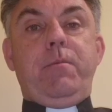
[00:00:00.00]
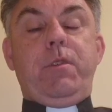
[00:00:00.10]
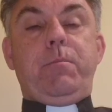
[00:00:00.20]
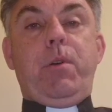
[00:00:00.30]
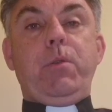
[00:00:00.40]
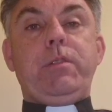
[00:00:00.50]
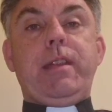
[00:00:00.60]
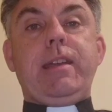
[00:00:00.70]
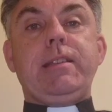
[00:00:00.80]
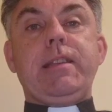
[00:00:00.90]
with
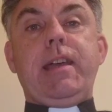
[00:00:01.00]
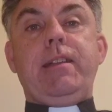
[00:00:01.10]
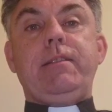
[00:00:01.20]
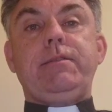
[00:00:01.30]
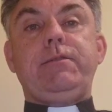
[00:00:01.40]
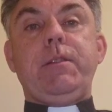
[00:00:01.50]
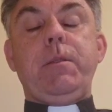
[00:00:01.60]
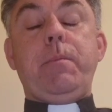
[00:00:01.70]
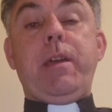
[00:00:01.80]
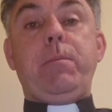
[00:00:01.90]
post-exile from
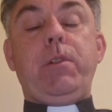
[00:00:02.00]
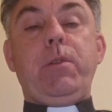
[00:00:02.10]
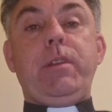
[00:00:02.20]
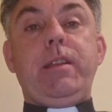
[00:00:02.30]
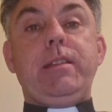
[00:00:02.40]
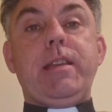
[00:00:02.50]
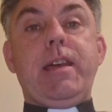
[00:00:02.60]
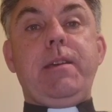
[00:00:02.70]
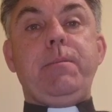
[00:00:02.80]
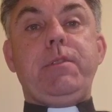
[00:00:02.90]
the Babylonian
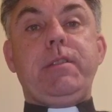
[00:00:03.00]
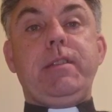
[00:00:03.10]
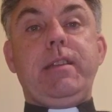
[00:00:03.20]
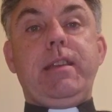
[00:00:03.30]
times.